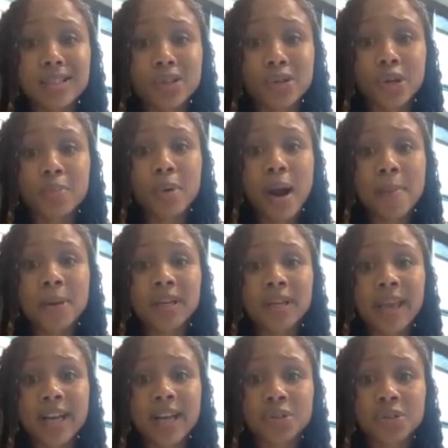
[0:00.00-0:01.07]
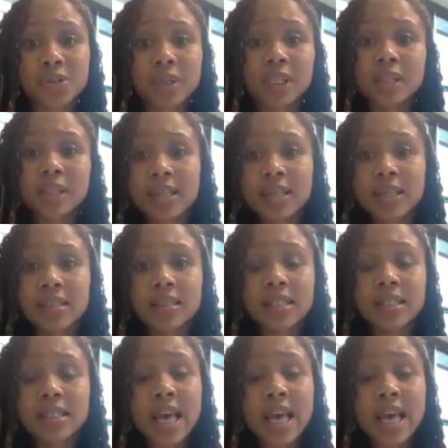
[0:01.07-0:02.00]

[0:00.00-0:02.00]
so your property and casualty license,